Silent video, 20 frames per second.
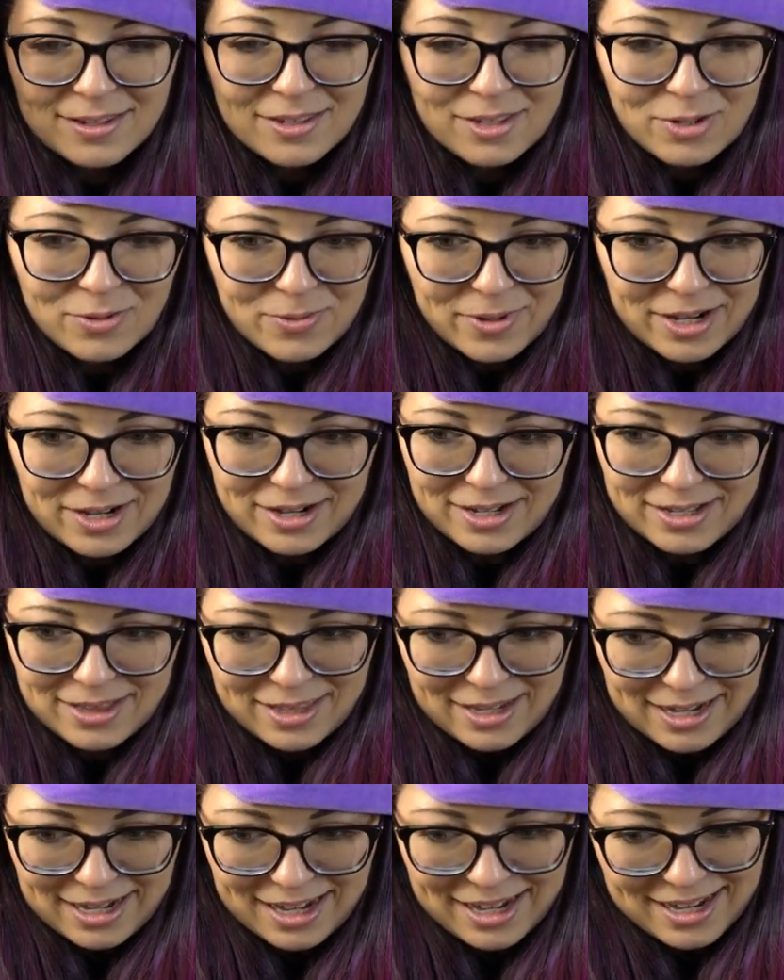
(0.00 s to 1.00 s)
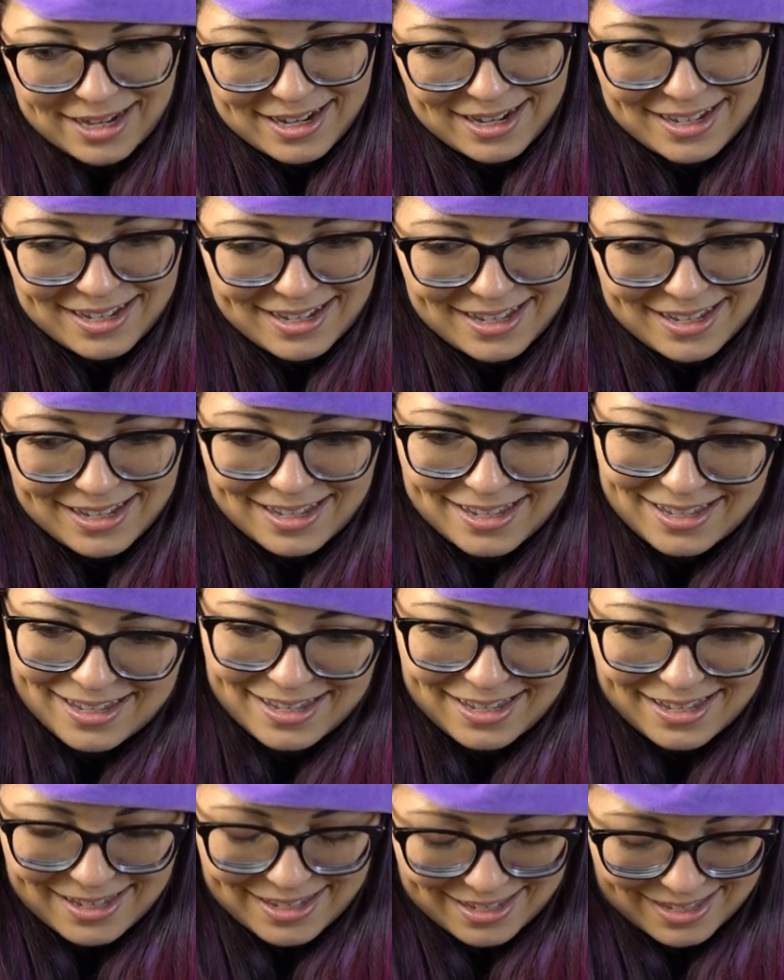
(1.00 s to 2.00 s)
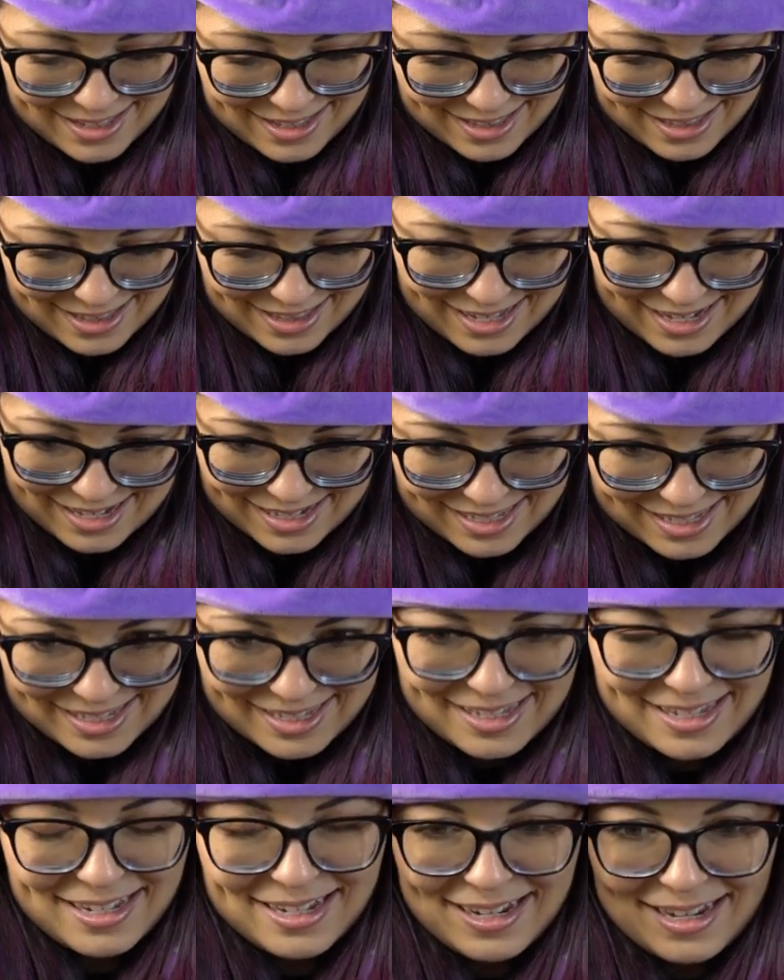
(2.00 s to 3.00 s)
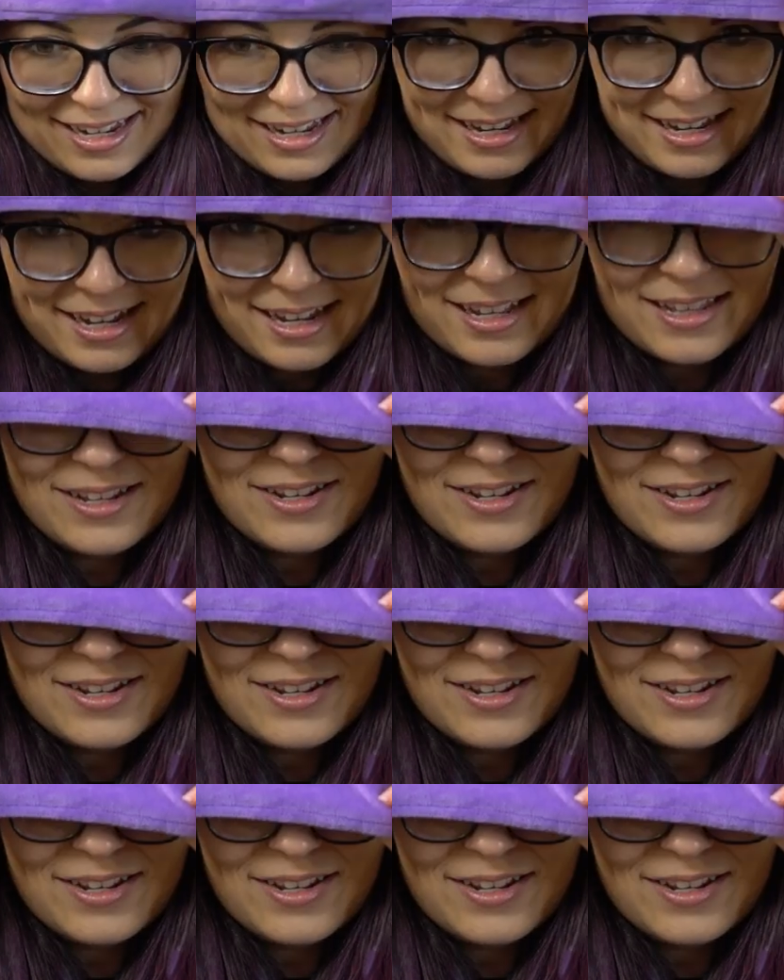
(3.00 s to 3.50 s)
you wear it like this, and